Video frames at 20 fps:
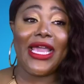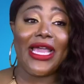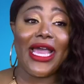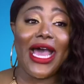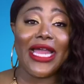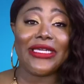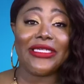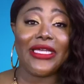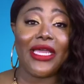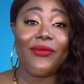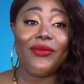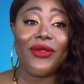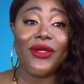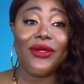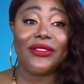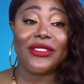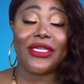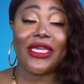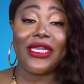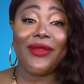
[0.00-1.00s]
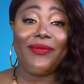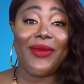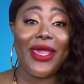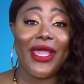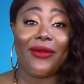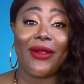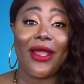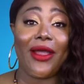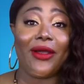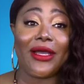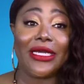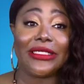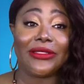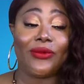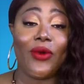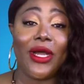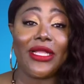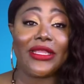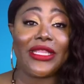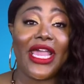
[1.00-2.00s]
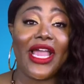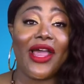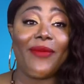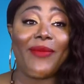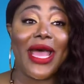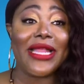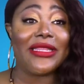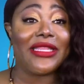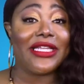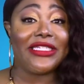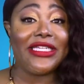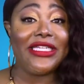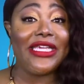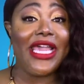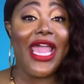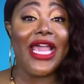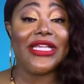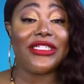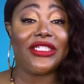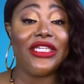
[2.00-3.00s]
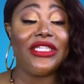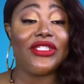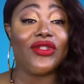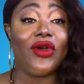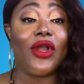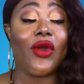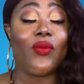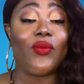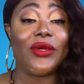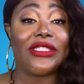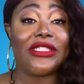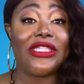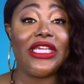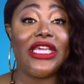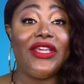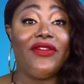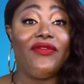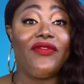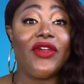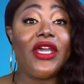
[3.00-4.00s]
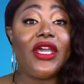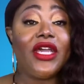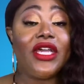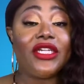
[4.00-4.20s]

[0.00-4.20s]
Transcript: that goddamn music in the background, because one thing about the TS, she's going to receive.